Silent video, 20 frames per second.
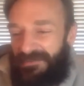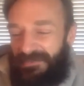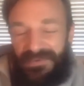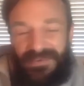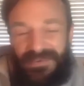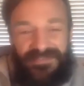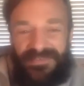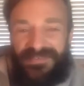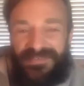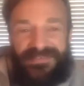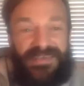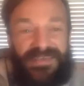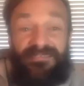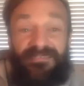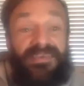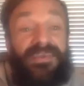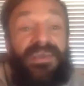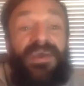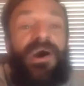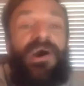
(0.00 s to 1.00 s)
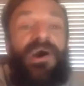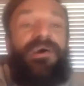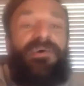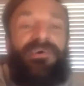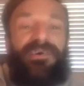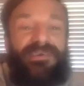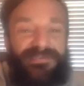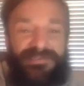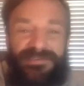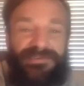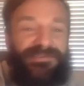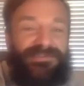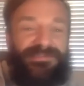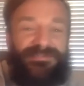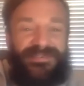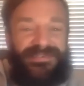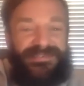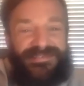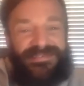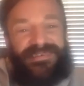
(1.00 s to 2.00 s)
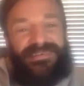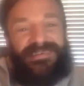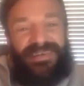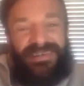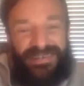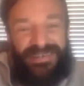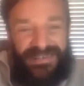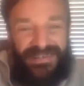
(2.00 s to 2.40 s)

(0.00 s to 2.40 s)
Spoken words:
point of view, it's kind of like, oh, excuse me, sir.